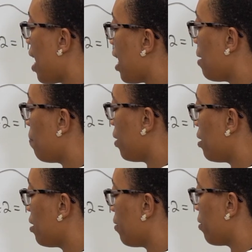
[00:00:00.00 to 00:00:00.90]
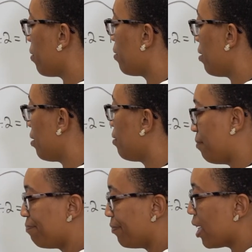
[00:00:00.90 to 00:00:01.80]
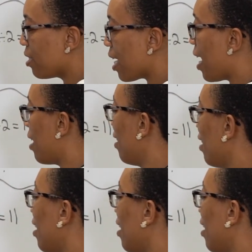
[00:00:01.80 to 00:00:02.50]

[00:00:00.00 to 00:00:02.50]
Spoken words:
8 plus 0 is 8.